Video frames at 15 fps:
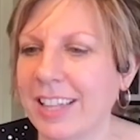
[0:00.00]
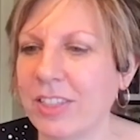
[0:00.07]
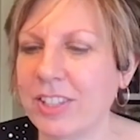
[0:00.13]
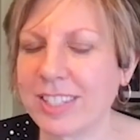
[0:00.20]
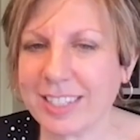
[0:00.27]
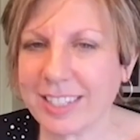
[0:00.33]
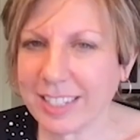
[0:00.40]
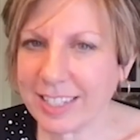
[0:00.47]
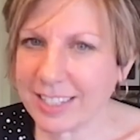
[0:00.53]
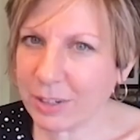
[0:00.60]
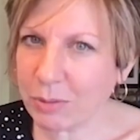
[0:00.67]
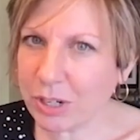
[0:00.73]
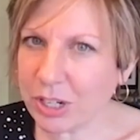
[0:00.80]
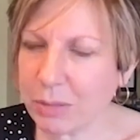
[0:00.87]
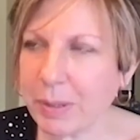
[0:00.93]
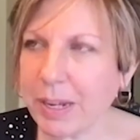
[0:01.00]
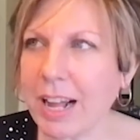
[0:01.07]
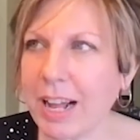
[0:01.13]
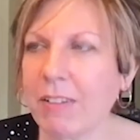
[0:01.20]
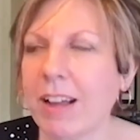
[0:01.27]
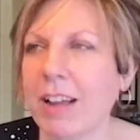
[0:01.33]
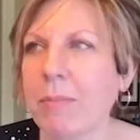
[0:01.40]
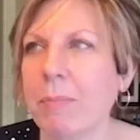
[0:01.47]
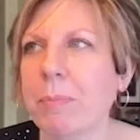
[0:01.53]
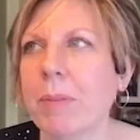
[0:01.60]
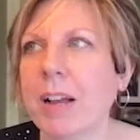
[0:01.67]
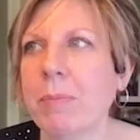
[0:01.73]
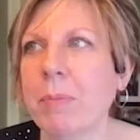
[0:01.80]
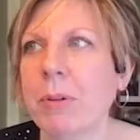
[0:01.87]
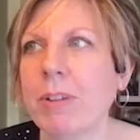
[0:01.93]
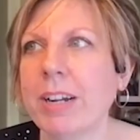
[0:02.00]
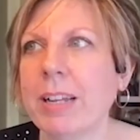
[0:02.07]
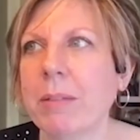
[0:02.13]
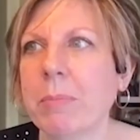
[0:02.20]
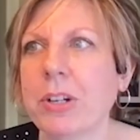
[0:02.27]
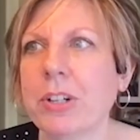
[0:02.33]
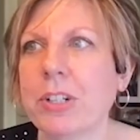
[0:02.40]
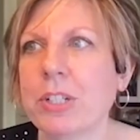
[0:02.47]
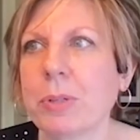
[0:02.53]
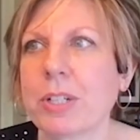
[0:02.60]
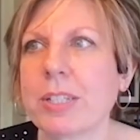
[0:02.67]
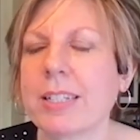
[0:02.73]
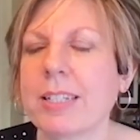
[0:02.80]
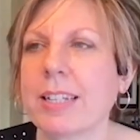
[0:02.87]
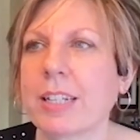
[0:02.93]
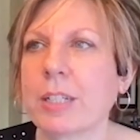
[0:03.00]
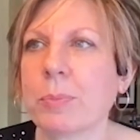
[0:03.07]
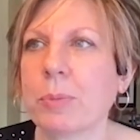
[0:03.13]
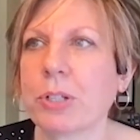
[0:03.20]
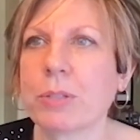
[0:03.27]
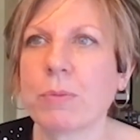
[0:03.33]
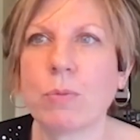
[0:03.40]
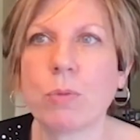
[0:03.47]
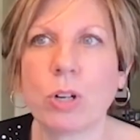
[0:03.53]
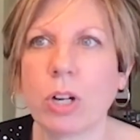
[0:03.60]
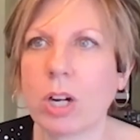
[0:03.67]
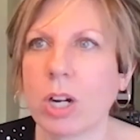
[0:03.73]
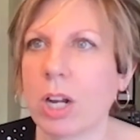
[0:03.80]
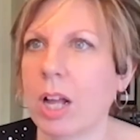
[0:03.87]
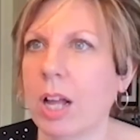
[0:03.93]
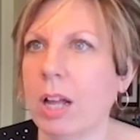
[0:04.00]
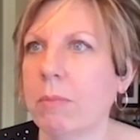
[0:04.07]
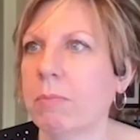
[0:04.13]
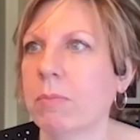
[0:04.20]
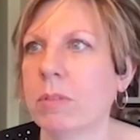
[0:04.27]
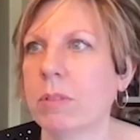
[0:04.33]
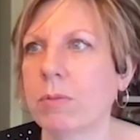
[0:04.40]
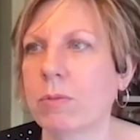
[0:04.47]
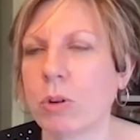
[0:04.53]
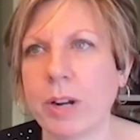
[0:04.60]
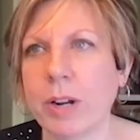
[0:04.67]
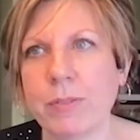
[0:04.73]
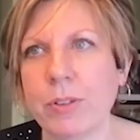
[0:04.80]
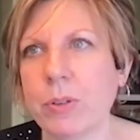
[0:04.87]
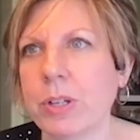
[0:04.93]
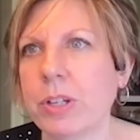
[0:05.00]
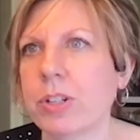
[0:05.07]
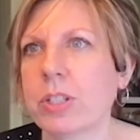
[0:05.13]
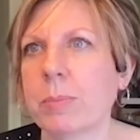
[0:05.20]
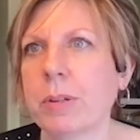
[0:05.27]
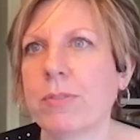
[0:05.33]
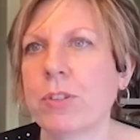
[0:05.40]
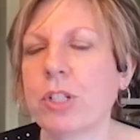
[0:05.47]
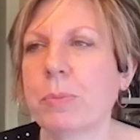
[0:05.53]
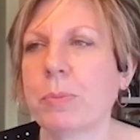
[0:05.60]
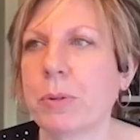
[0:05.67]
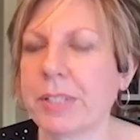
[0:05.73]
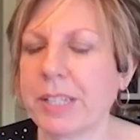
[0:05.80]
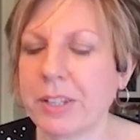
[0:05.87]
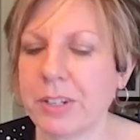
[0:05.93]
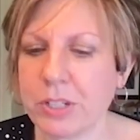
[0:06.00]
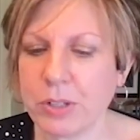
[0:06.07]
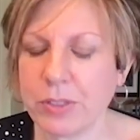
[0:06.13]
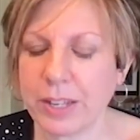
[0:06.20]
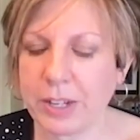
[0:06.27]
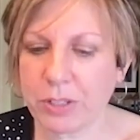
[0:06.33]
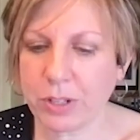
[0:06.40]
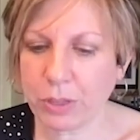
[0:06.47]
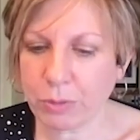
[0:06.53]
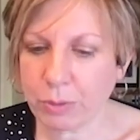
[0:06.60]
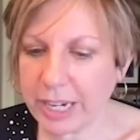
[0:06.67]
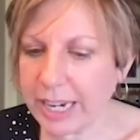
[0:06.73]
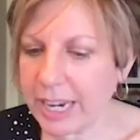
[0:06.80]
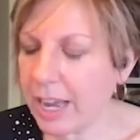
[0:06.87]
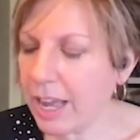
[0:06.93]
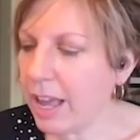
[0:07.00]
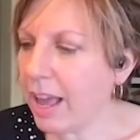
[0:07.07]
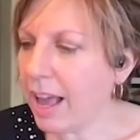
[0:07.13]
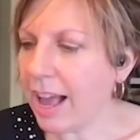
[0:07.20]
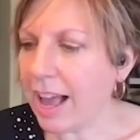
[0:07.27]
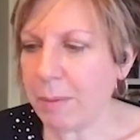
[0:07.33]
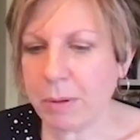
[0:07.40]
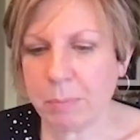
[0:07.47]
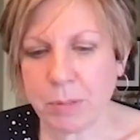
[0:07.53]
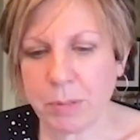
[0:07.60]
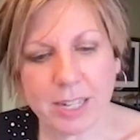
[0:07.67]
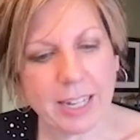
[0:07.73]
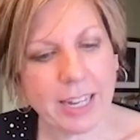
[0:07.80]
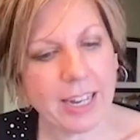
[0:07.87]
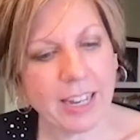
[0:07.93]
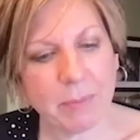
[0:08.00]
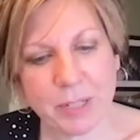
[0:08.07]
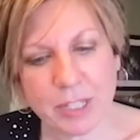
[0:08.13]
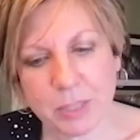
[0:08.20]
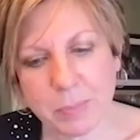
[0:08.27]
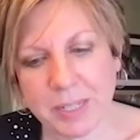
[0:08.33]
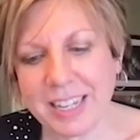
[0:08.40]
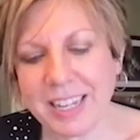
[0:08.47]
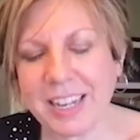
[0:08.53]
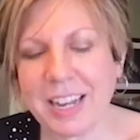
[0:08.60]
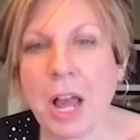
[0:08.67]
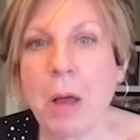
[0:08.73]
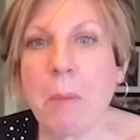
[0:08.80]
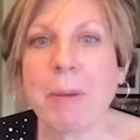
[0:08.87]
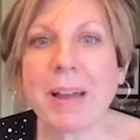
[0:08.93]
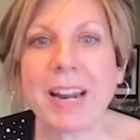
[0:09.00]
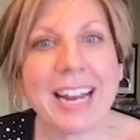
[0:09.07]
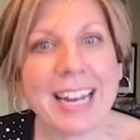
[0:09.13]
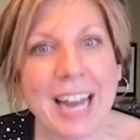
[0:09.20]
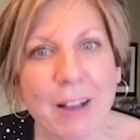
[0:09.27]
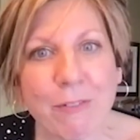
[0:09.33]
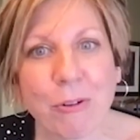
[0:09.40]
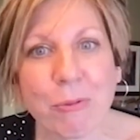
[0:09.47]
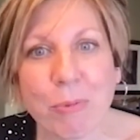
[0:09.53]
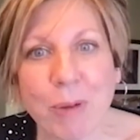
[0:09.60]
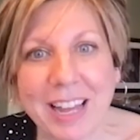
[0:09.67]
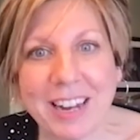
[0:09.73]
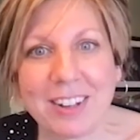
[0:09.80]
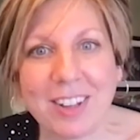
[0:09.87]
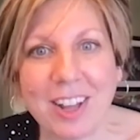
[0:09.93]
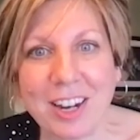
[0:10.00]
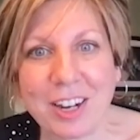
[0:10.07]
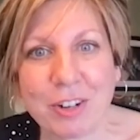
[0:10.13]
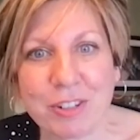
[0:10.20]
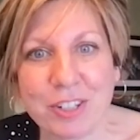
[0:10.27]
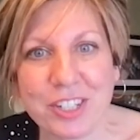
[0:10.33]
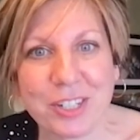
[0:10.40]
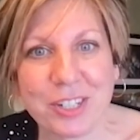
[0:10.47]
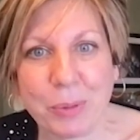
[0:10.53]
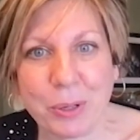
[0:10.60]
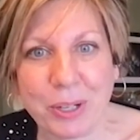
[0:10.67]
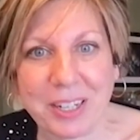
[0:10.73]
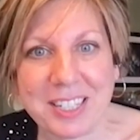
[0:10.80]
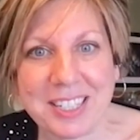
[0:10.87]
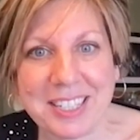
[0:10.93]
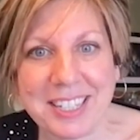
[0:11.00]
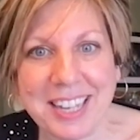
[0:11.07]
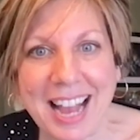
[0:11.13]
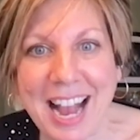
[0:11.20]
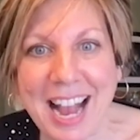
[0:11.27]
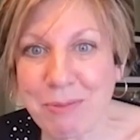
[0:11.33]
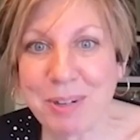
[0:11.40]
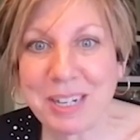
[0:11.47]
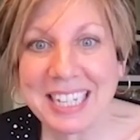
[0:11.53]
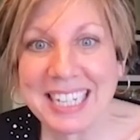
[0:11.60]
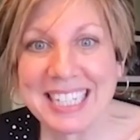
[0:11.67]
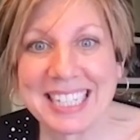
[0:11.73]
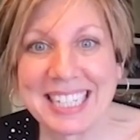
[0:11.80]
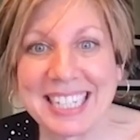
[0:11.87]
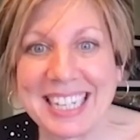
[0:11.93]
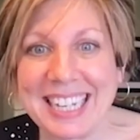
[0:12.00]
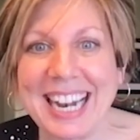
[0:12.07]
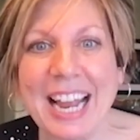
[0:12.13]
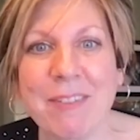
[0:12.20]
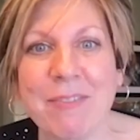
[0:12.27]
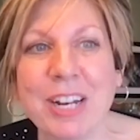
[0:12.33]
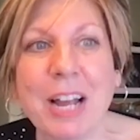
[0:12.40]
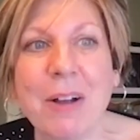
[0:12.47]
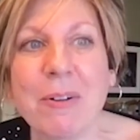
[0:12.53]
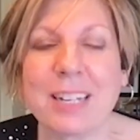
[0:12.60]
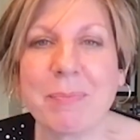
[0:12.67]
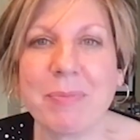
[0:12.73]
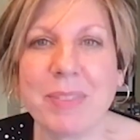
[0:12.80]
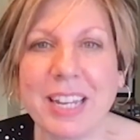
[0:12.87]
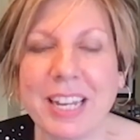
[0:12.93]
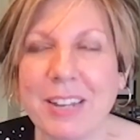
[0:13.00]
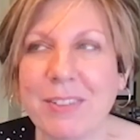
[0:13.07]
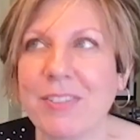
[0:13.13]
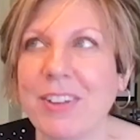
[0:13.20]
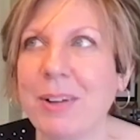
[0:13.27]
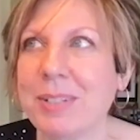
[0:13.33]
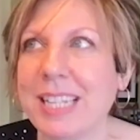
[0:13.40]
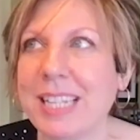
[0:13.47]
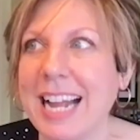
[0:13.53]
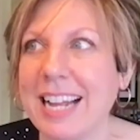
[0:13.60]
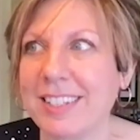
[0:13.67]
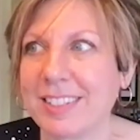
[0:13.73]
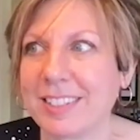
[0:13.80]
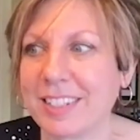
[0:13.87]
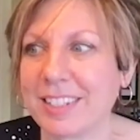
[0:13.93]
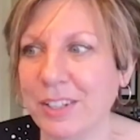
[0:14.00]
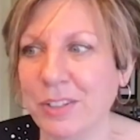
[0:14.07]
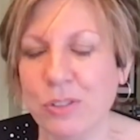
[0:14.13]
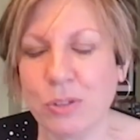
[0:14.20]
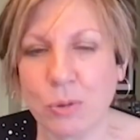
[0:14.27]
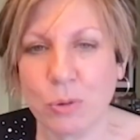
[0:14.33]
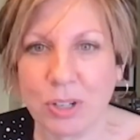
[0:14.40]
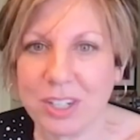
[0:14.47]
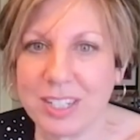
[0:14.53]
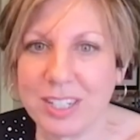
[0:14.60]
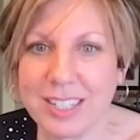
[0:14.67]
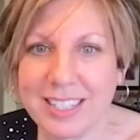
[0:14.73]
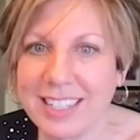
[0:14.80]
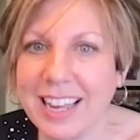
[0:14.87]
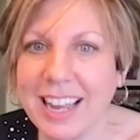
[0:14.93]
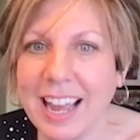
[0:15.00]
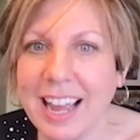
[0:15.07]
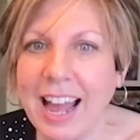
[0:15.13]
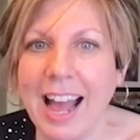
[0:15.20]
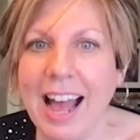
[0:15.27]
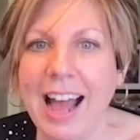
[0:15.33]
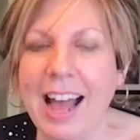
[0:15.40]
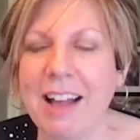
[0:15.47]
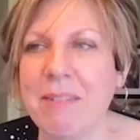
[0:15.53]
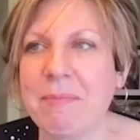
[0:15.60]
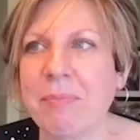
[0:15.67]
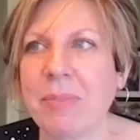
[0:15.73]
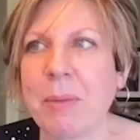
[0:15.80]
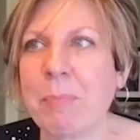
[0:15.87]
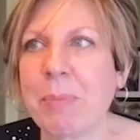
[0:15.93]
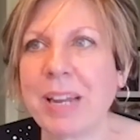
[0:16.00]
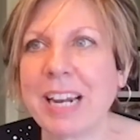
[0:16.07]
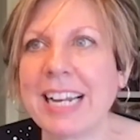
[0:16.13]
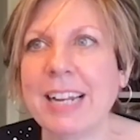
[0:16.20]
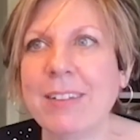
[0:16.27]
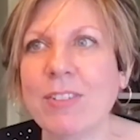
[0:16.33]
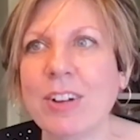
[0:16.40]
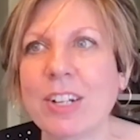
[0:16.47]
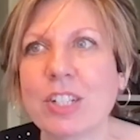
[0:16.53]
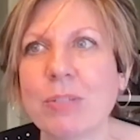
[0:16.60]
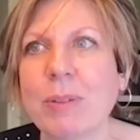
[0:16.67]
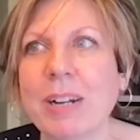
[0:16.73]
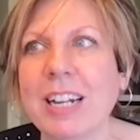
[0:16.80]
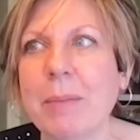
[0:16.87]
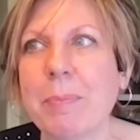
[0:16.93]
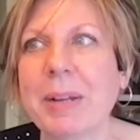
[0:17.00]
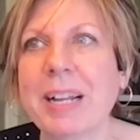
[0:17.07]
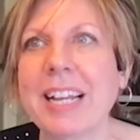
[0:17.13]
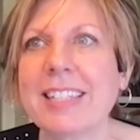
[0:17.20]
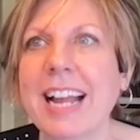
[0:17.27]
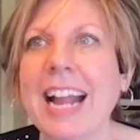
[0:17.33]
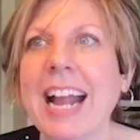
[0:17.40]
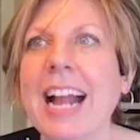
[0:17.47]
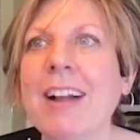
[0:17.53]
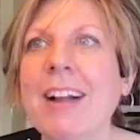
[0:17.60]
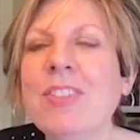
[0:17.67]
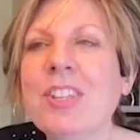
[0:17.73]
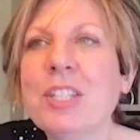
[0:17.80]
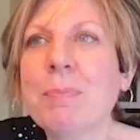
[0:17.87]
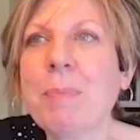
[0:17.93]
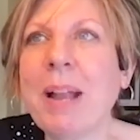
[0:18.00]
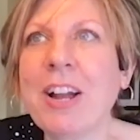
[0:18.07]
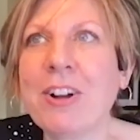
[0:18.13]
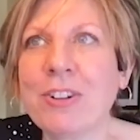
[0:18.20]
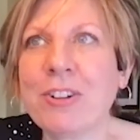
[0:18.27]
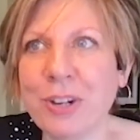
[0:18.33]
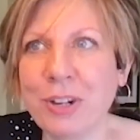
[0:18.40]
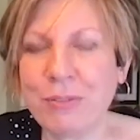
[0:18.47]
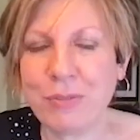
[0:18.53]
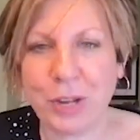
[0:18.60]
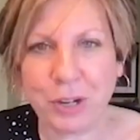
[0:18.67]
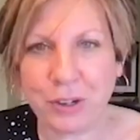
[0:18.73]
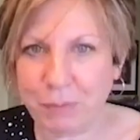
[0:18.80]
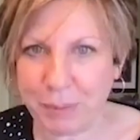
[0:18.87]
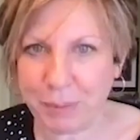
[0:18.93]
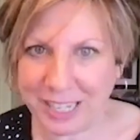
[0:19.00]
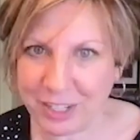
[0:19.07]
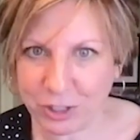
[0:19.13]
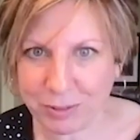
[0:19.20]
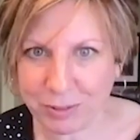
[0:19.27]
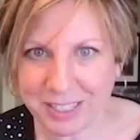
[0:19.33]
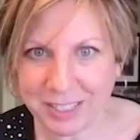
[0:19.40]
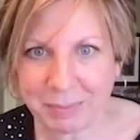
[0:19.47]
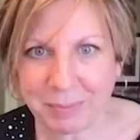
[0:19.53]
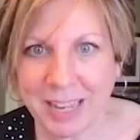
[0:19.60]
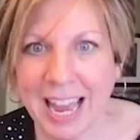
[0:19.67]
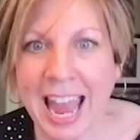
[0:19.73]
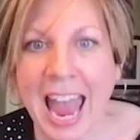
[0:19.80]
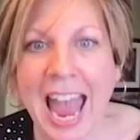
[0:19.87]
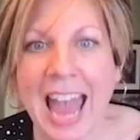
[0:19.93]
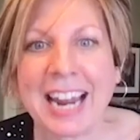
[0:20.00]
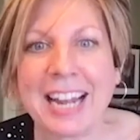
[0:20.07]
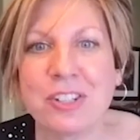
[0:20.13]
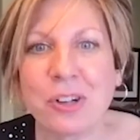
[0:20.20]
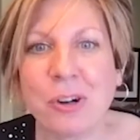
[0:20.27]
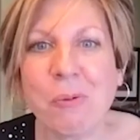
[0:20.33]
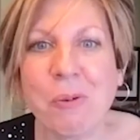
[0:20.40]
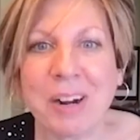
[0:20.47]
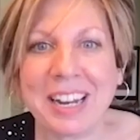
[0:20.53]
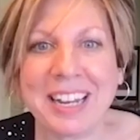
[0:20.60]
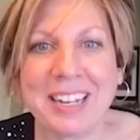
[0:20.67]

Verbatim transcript: this is going to sound weird, but I, have I've been writing marriage books and sex books for um, for quite a few years. My first book was out in 2003. I've been blogging, I've been speaking, but I never read a lot of Christian books. Hmm. I really didn't. Every now and then I would read something if I was asked to endorse, um, right. but I never actually read a lot because I have this paranoid fear of plagiarism, and I don't want to